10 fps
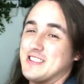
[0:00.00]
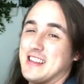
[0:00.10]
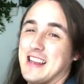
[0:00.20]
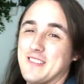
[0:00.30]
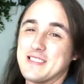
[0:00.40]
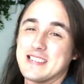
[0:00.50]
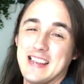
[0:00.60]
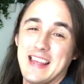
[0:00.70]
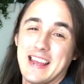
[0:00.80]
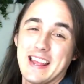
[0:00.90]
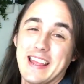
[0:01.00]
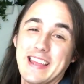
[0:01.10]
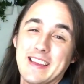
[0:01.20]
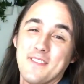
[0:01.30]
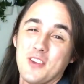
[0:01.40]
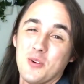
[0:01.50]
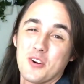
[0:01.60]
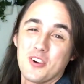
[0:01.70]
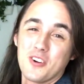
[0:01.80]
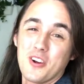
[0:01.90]
she loves to lick and give you
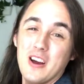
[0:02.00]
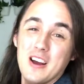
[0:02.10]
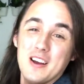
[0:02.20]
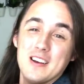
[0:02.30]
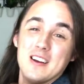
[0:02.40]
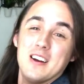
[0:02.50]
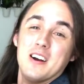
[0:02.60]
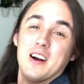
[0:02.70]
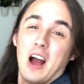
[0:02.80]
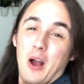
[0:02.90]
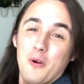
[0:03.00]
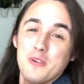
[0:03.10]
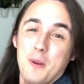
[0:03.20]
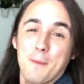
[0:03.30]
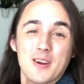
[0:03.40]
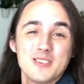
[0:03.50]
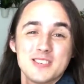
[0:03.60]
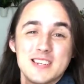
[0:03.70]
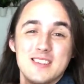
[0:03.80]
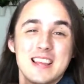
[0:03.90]
her own
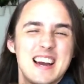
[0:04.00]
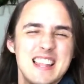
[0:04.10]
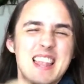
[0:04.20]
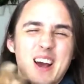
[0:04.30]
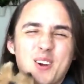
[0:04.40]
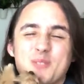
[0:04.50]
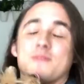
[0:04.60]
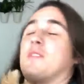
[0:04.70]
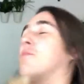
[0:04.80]
personal cologne.